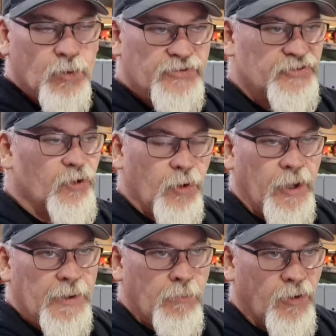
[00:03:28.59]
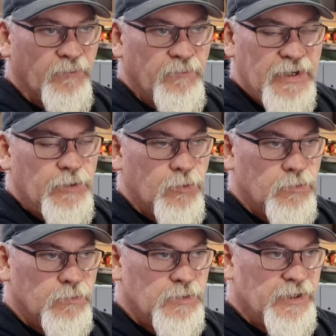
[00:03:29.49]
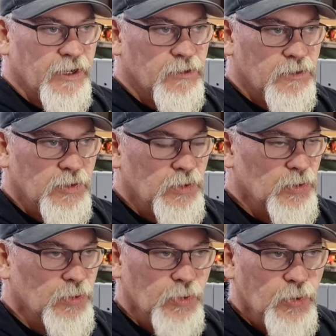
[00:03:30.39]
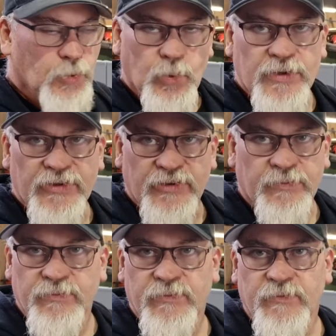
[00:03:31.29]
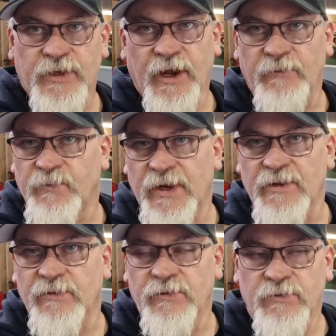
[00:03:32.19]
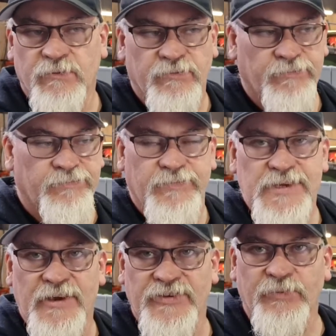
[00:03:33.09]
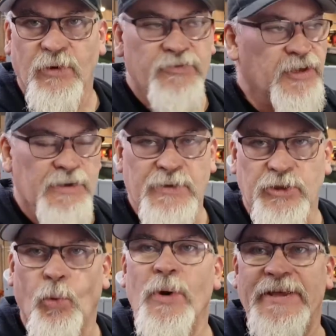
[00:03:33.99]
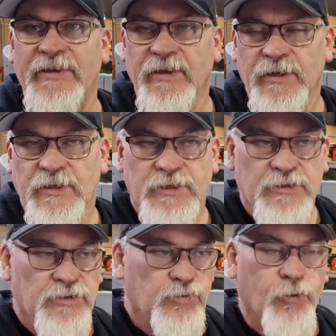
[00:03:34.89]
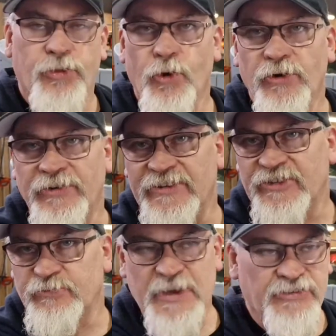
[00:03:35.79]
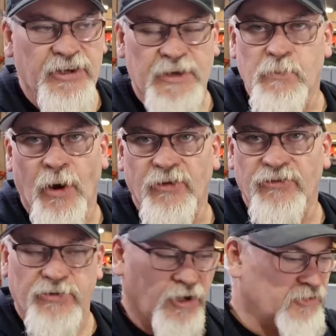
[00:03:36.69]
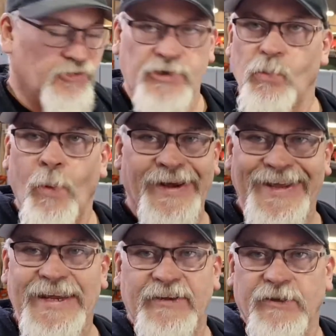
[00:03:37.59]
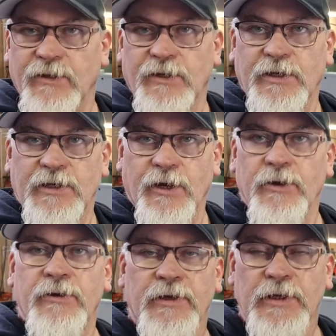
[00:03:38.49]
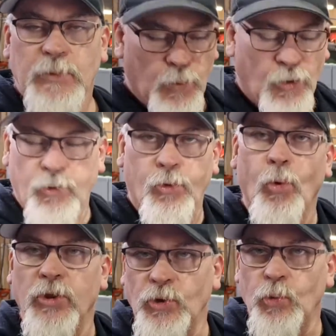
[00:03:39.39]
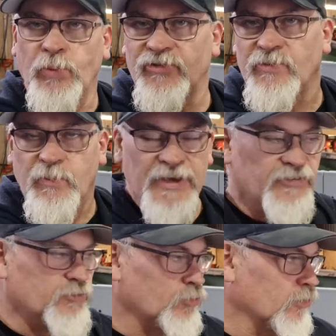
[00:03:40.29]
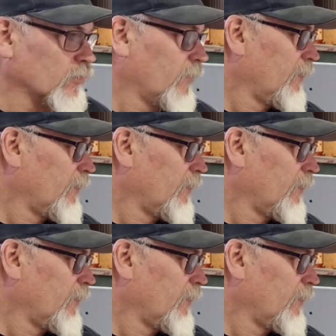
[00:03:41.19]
It's not like a modern vehicle, you know, where there's a you know freaking you know sometimes there can be 20 or 30 suspension components stuck just in one end, you know, for all the little bits and pieces where